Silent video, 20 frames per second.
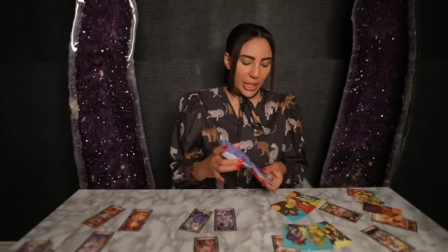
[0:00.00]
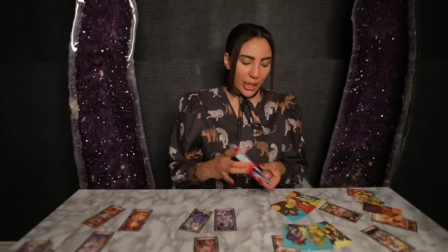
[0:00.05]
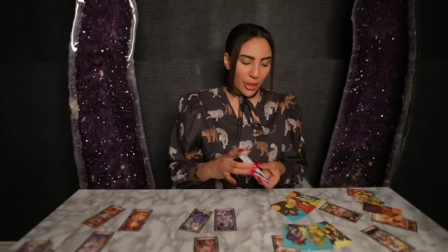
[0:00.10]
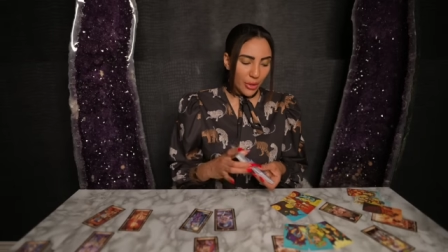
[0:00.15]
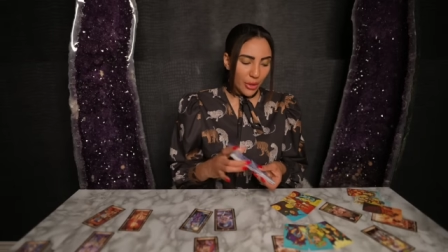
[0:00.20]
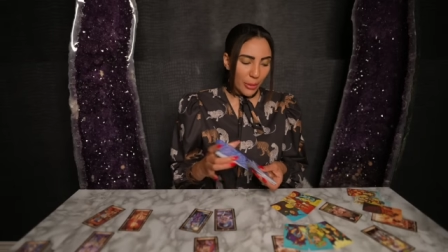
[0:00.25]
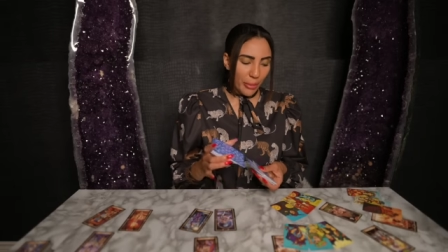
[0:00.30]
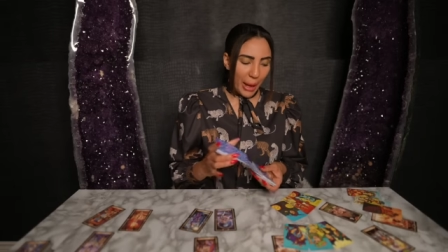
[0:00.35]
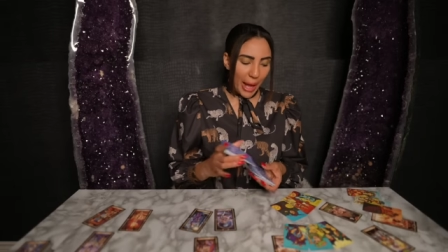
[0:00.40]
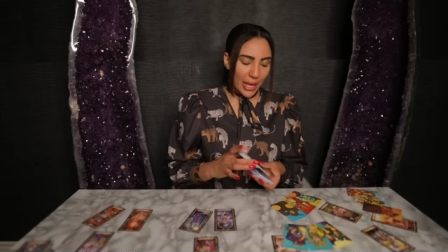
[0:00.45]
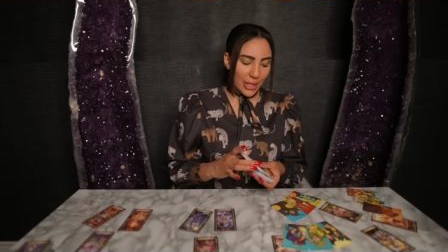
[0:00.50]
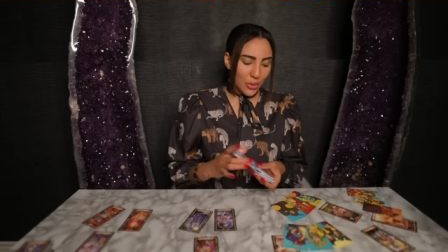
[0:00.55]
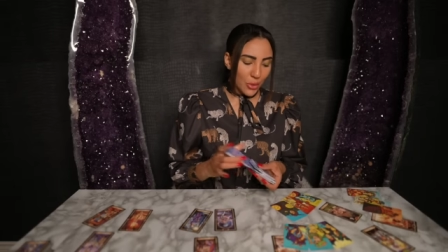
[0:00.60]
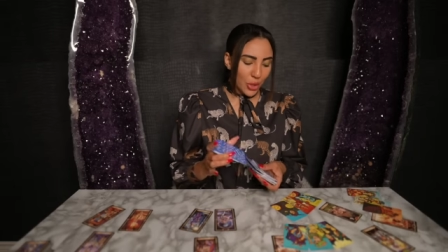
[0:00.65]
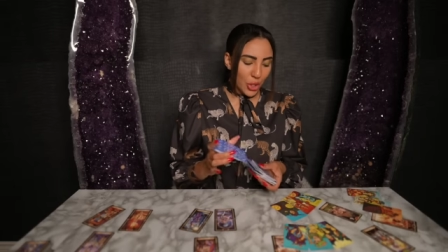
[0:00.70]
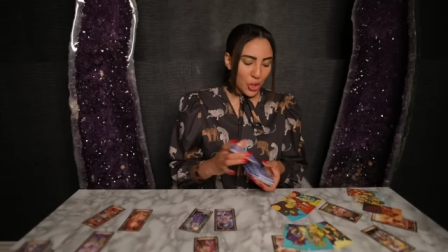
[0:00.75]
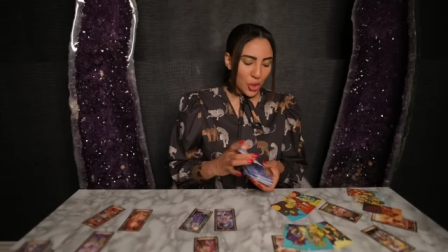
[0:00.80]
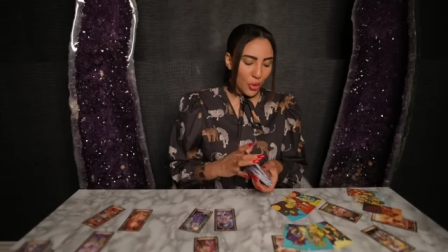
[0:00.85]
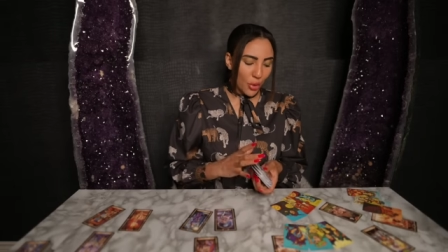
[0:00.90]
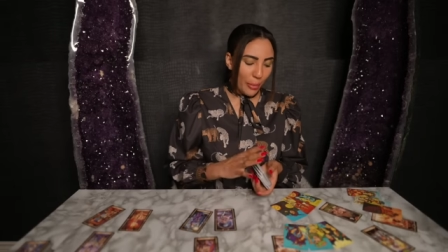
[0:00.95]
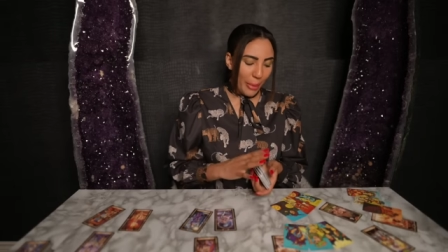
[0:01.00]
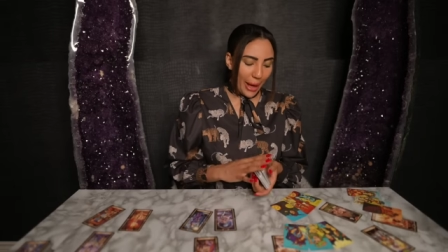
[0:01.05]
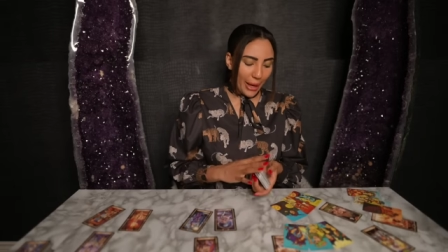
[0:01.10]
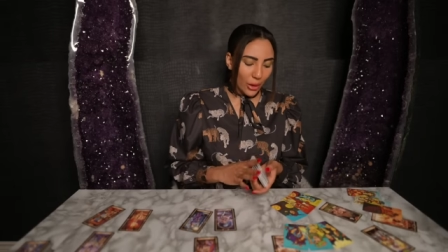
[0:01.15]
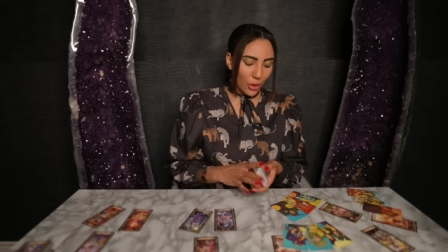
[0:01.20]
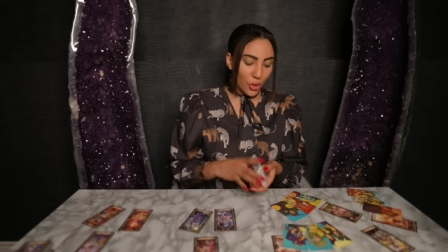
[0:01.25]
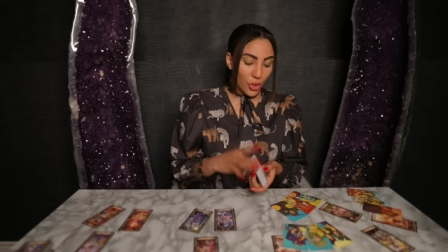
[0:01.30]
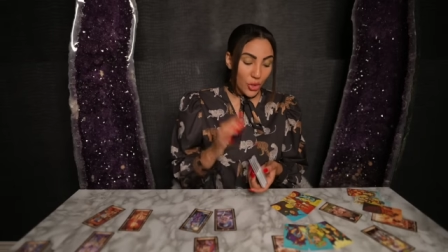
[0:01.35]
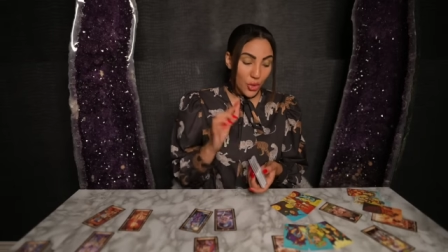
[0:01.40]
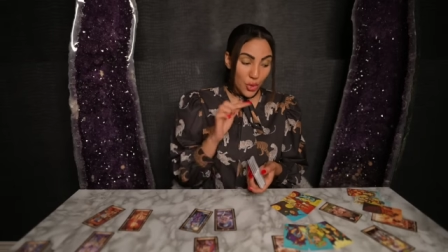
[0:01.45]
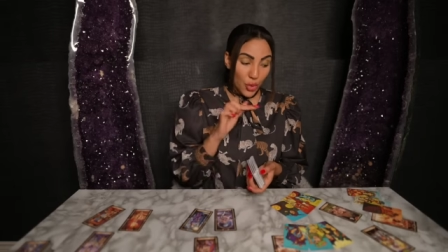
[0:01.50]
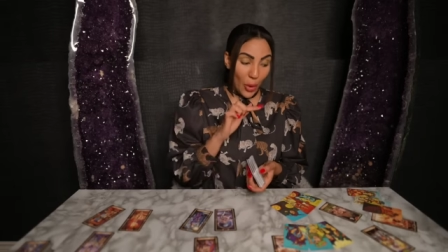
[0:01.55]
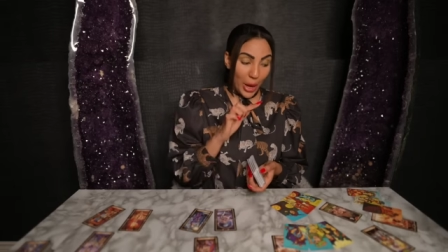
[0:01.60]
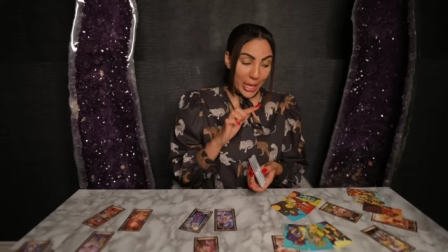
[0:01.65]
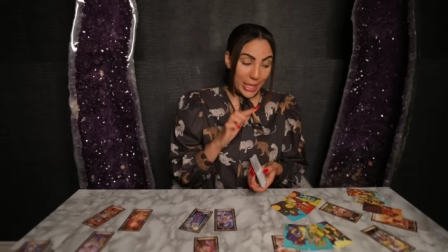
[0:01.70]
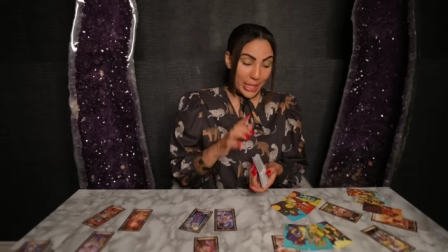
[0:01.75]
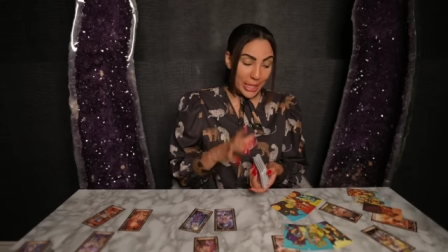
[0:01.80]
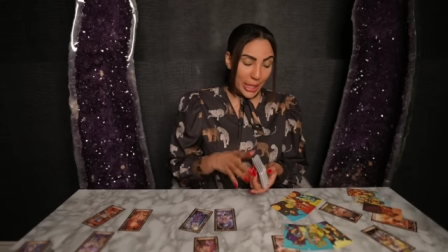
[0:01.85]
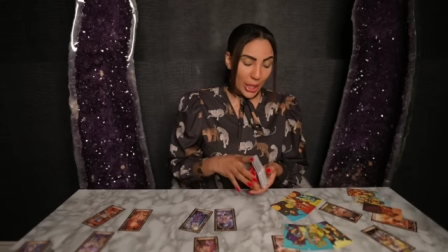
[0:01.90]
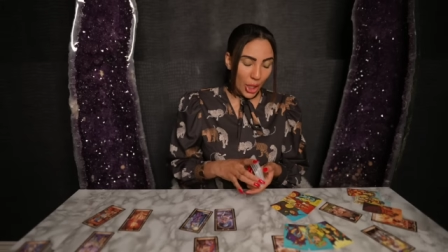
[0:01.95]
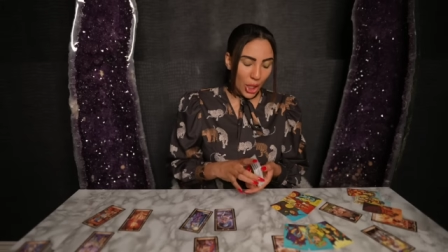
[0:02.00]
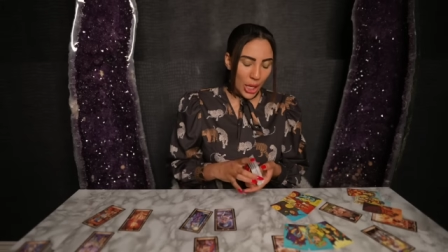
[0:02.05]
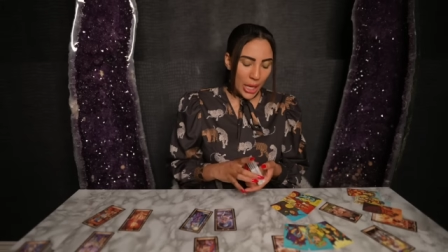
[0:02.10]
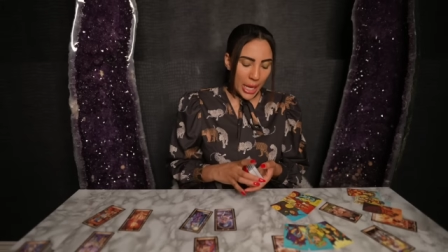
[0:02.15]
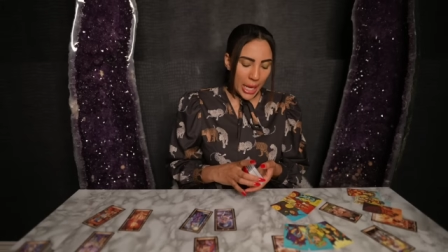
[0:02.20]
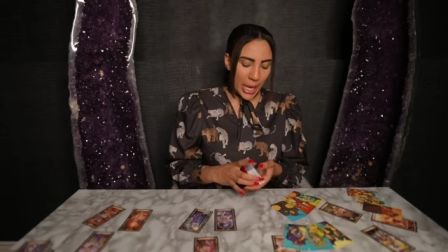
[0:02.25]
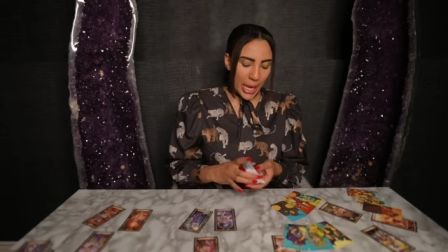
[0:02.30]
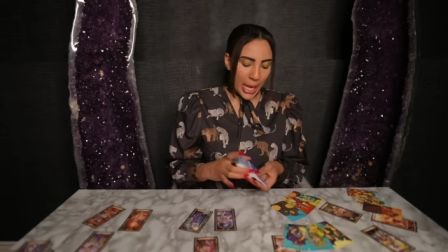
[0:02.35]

here in the past with the Two of Pentacles twice here